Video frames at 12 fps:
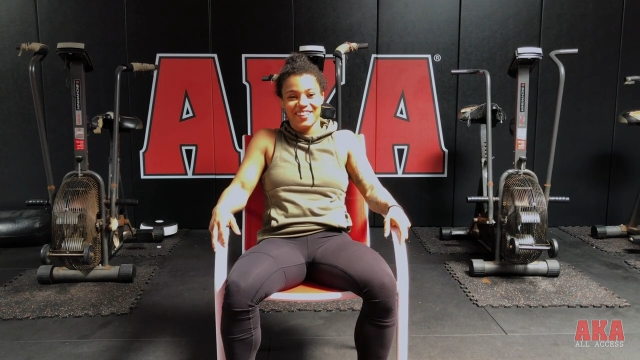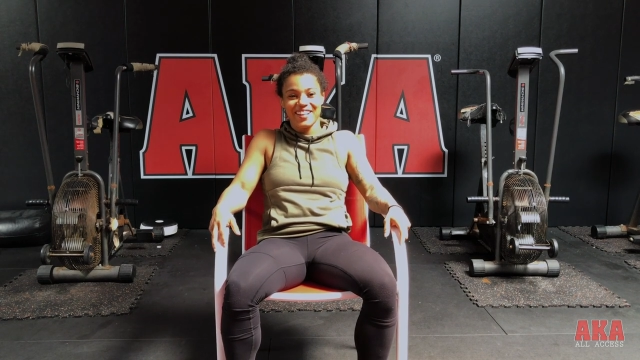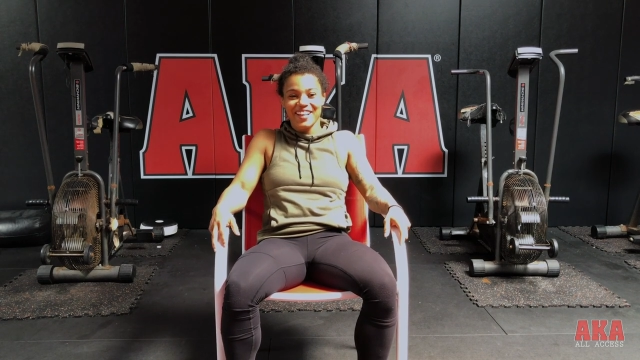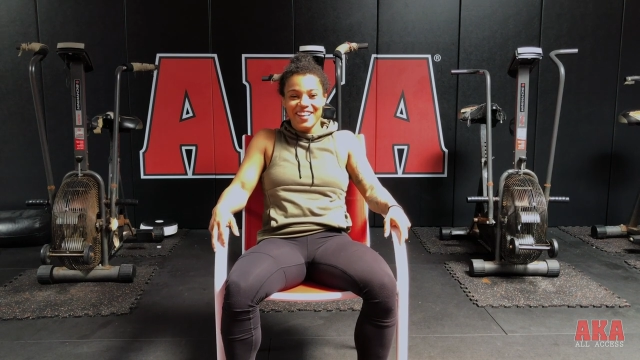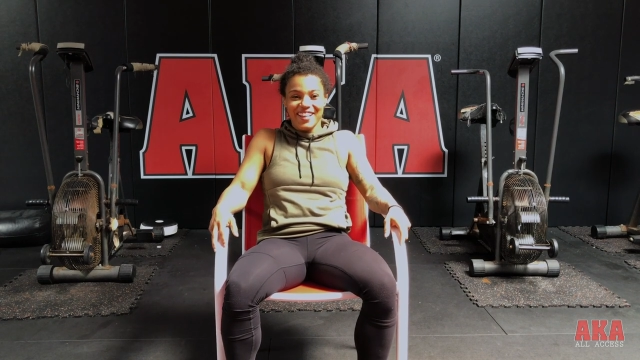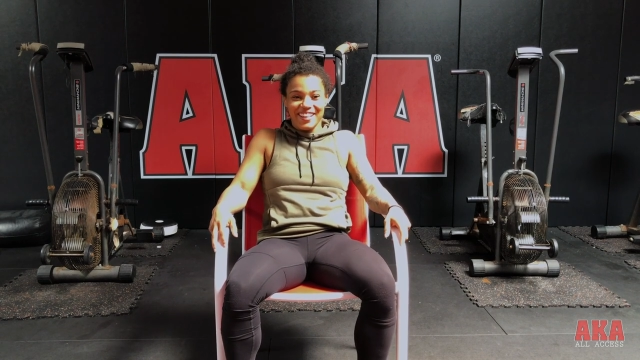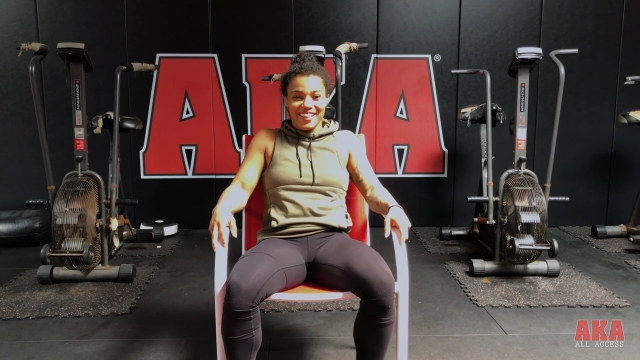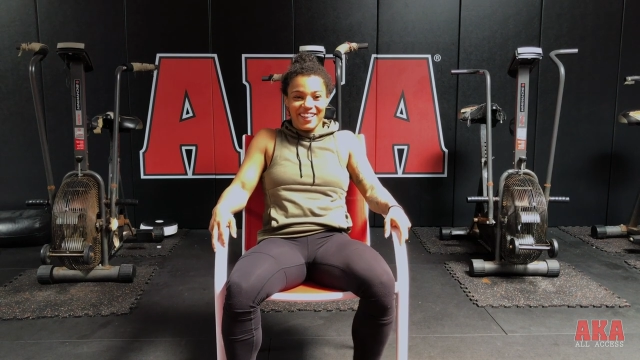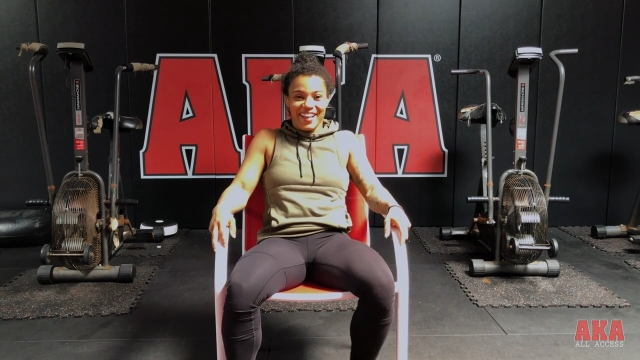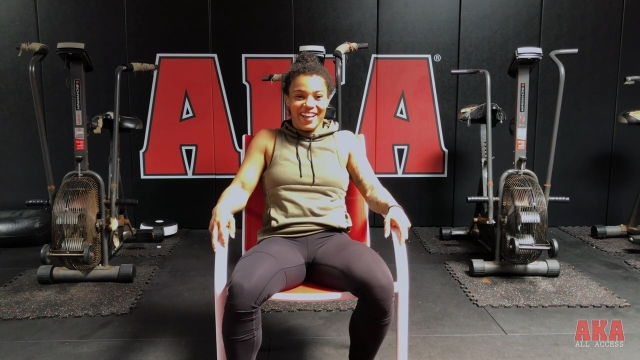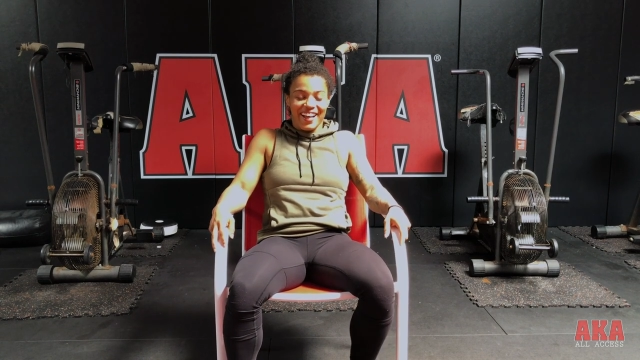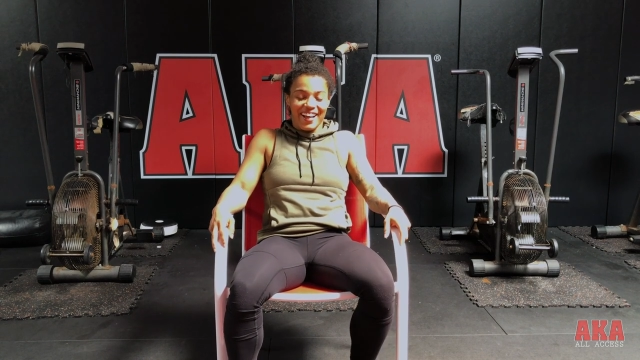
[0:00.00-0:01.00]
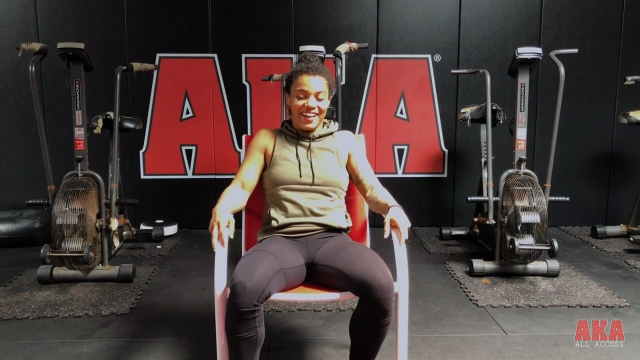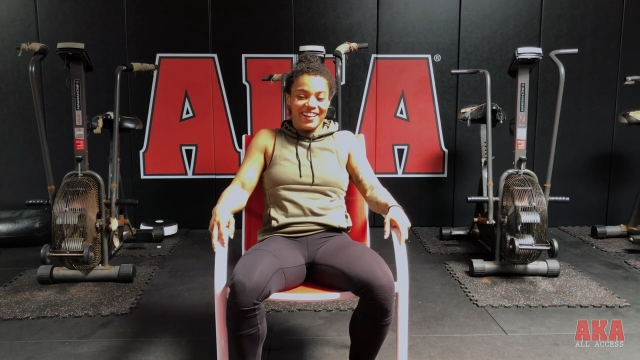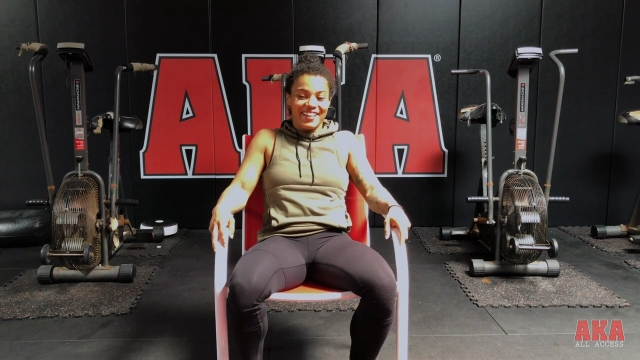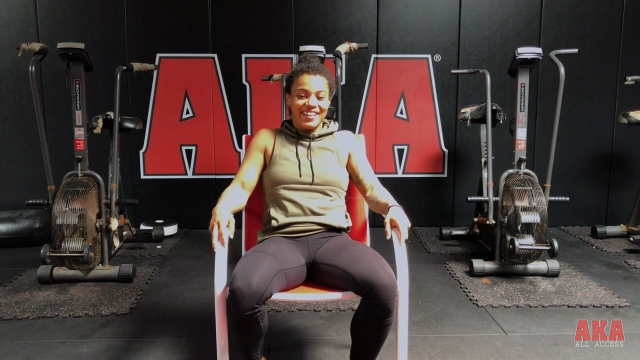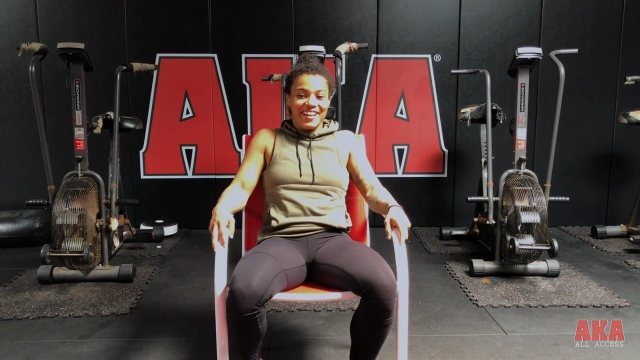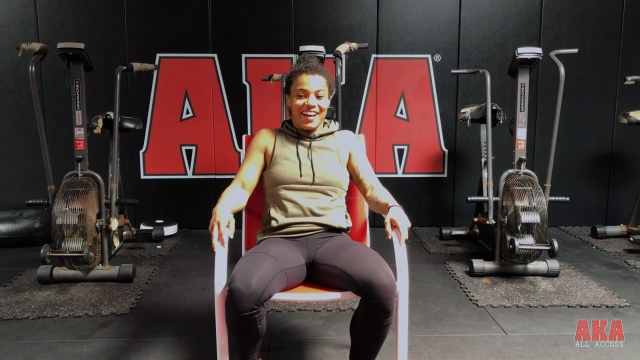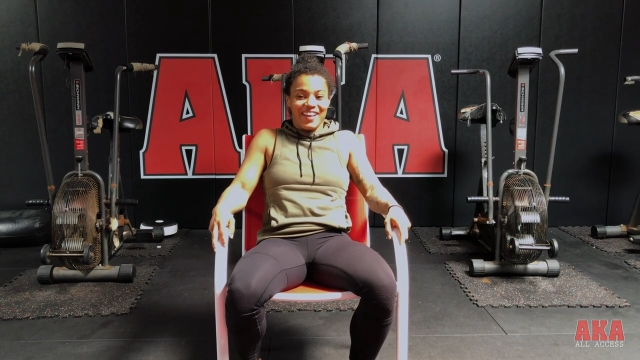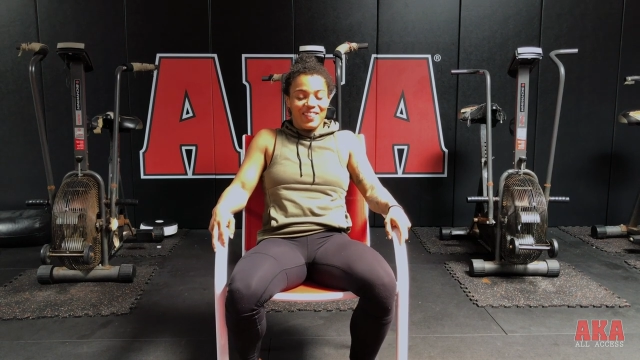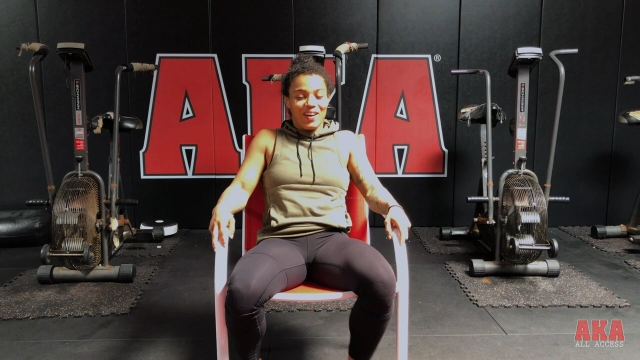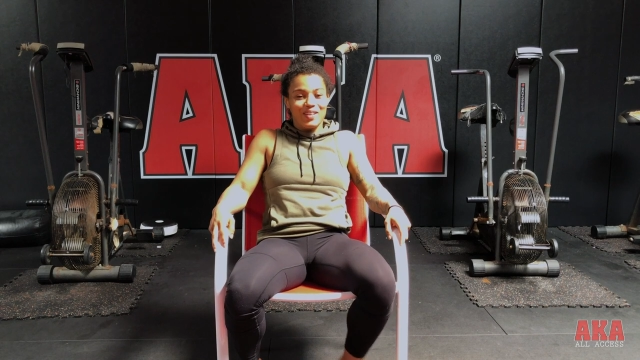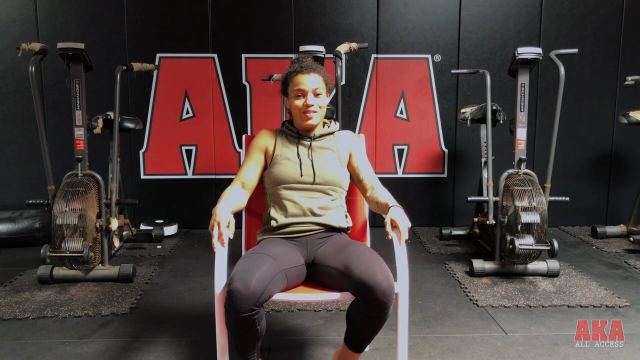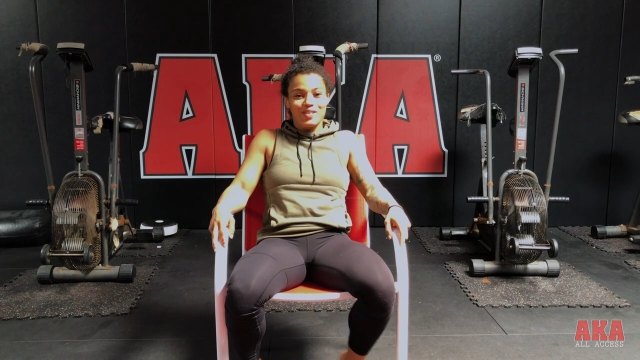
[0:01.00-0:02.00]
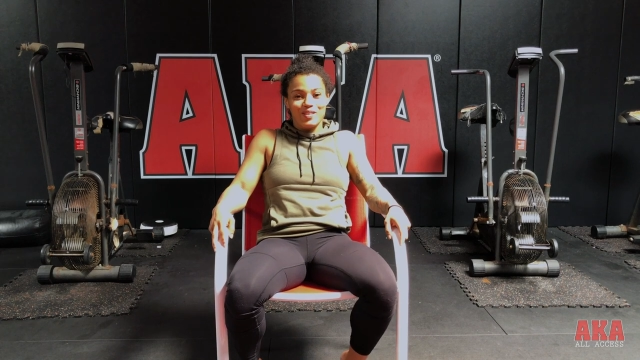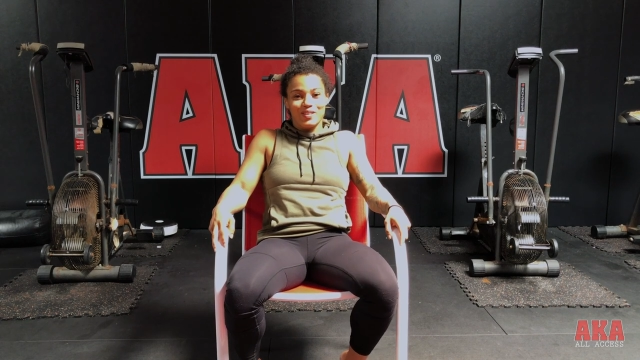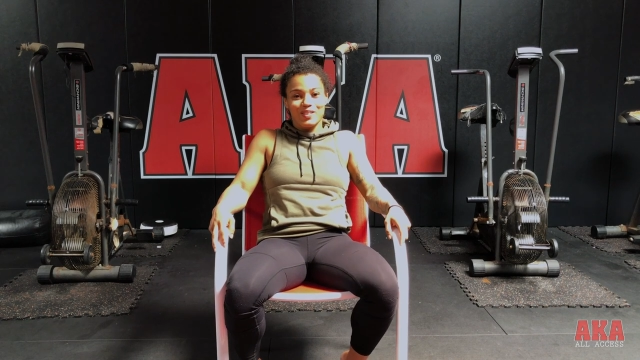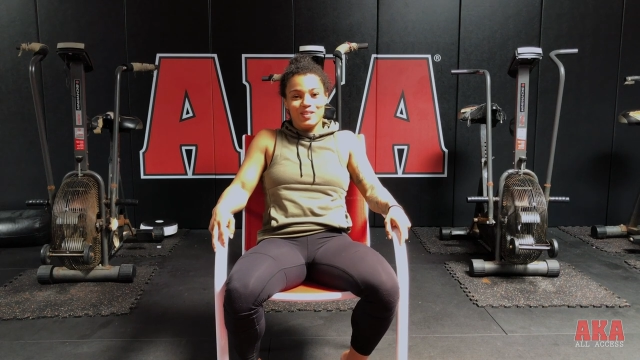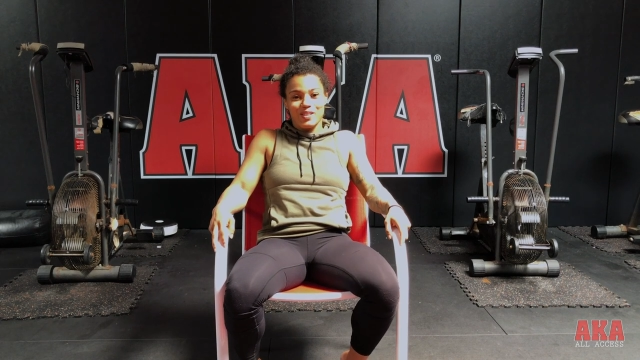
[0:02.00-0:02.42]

Yeah, I thought it was cool.